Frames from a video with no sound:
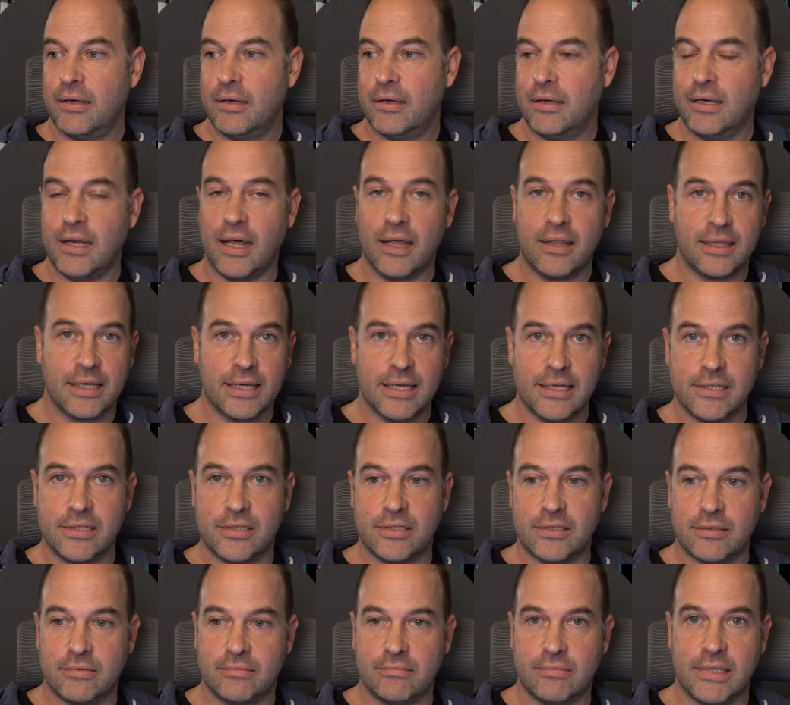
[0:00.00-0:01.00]
nothing
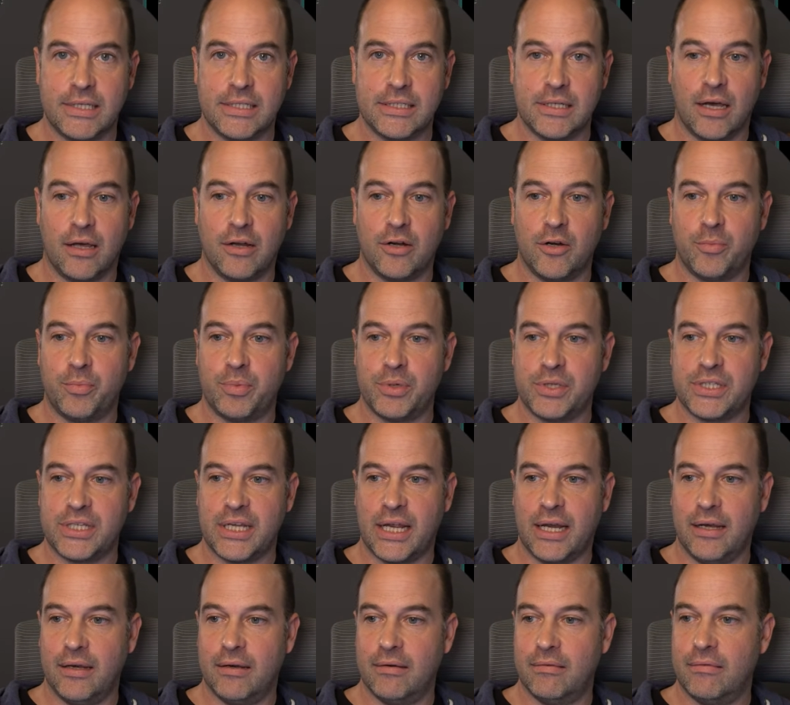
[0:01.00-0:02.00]
is
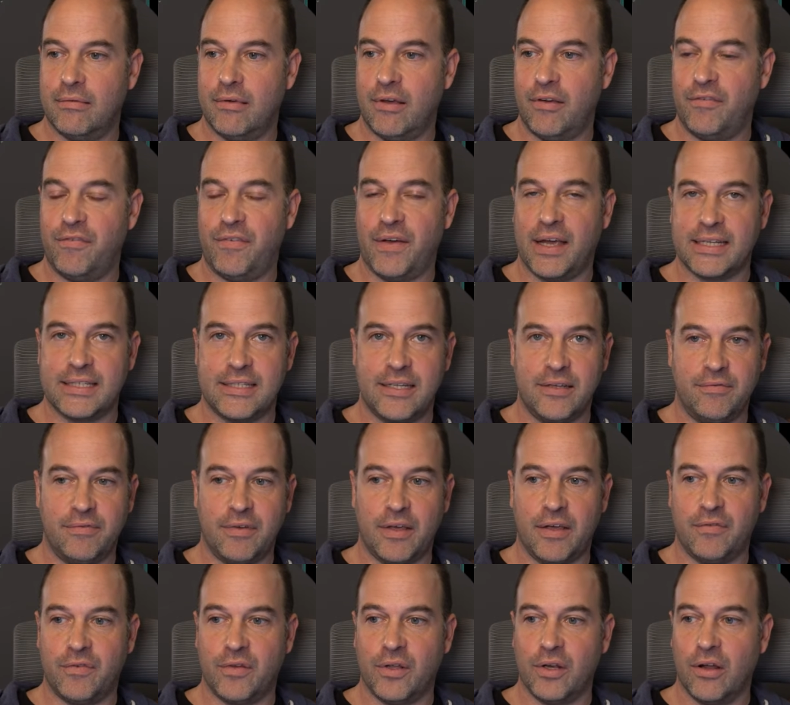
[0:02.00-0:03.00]
100% effective,
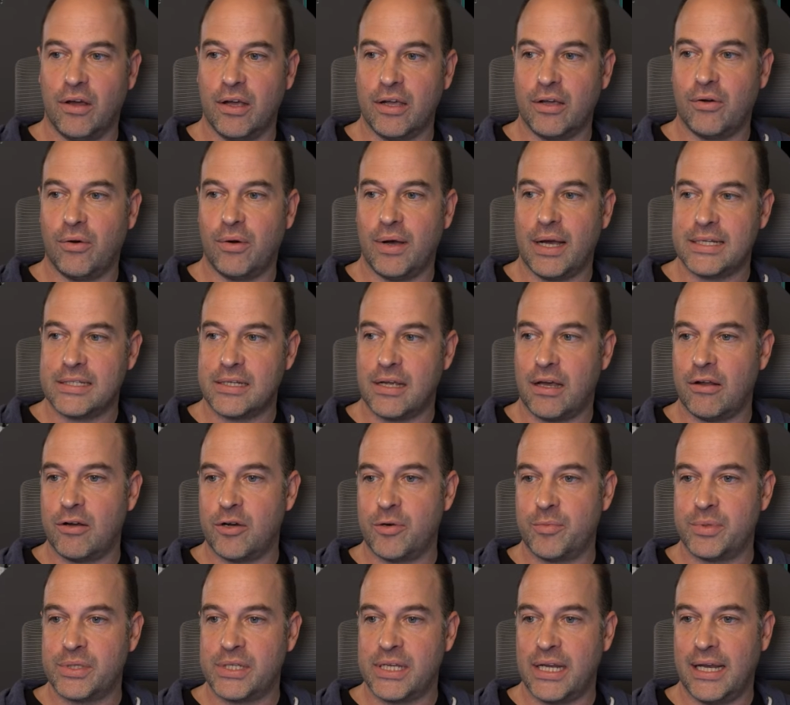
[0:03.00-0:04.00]
if you like, or has a
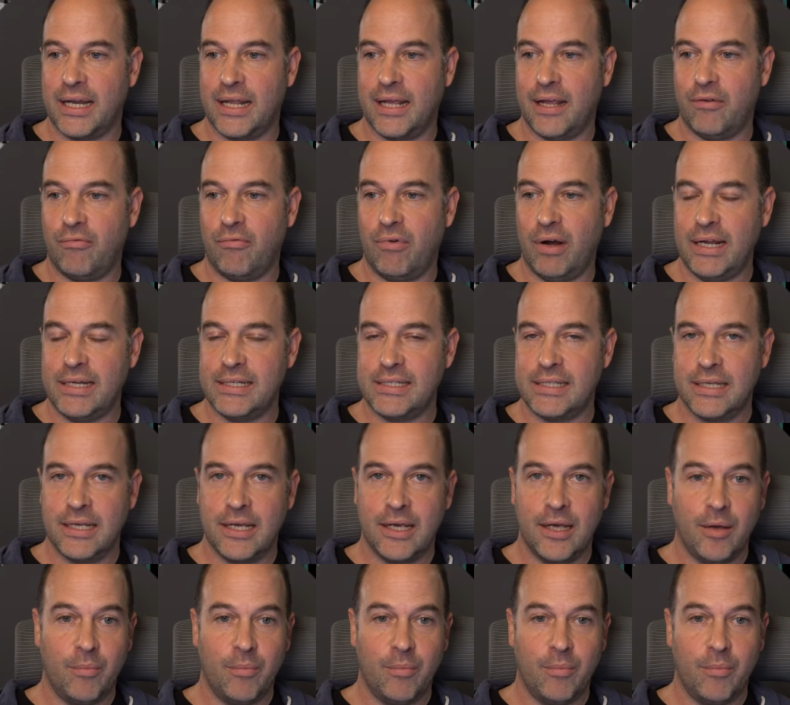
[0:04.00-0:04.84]
100% hit rate.